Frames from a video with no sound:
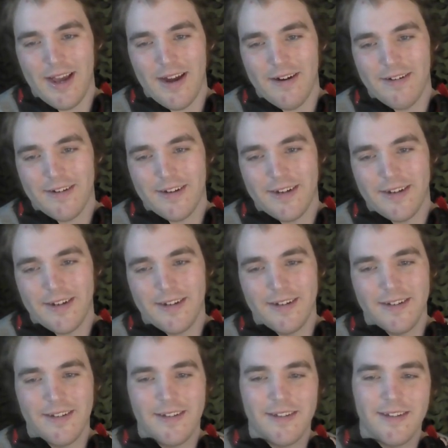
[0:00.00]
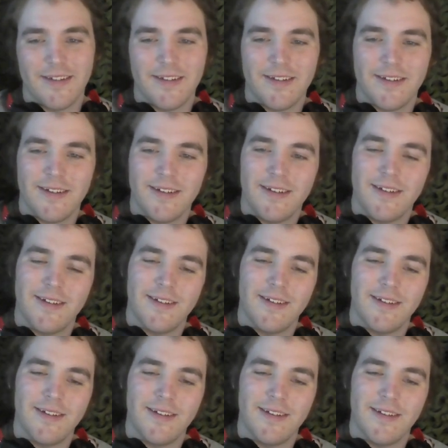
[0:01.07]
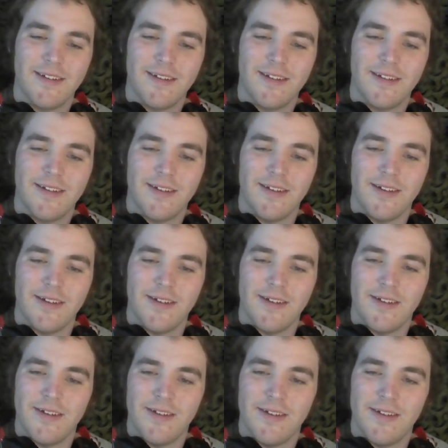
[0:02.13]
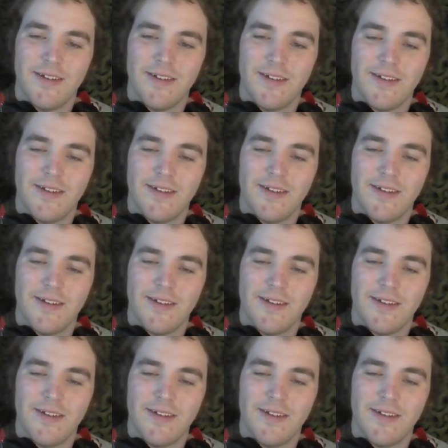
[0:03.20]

Nobody speaks.